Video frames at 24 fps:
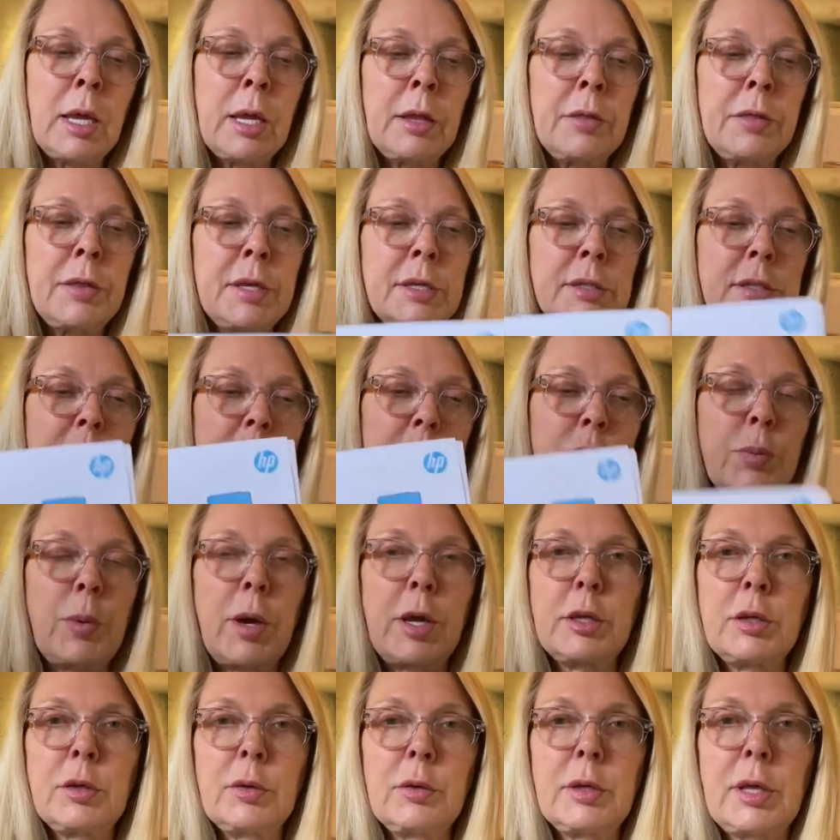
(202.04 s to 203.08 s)
this is
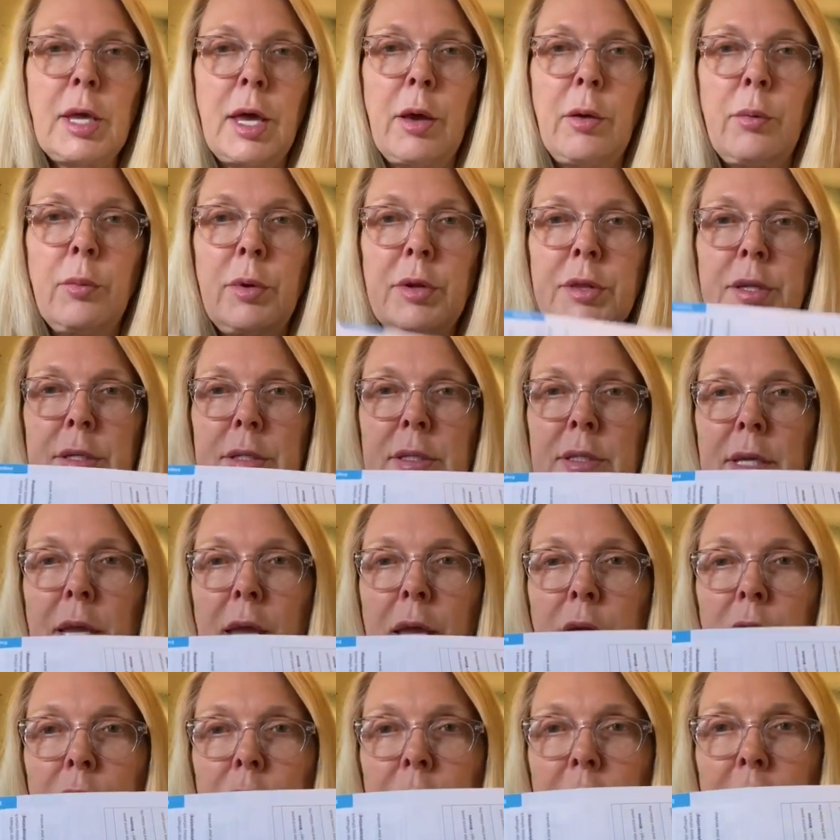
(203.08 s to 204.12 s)
what you get with a
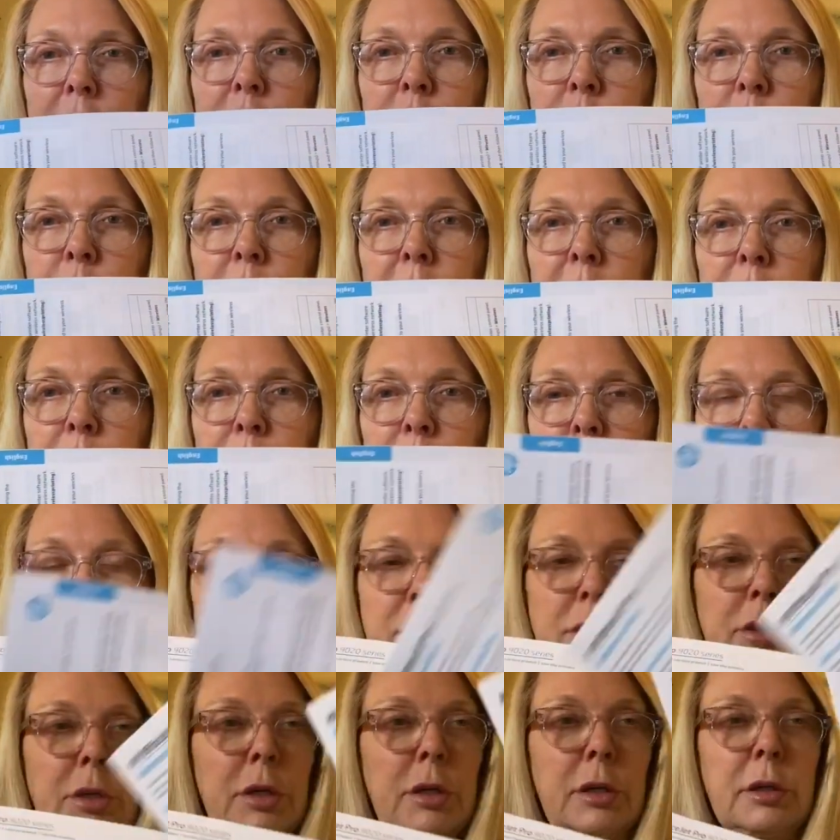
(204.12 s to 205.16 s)
standard HP
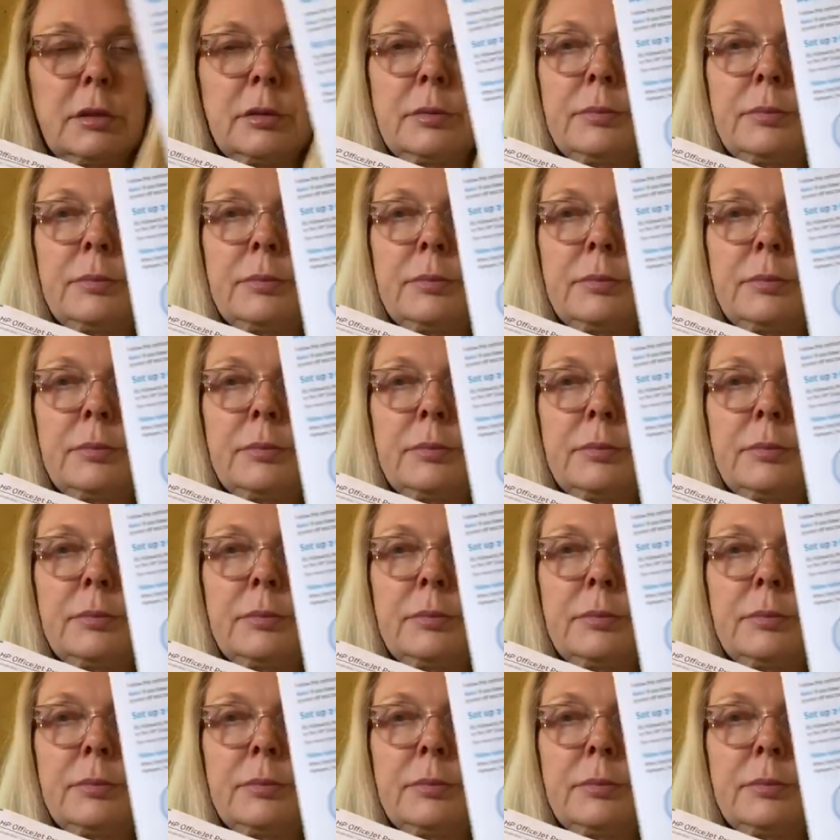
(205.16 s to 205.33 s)
printer.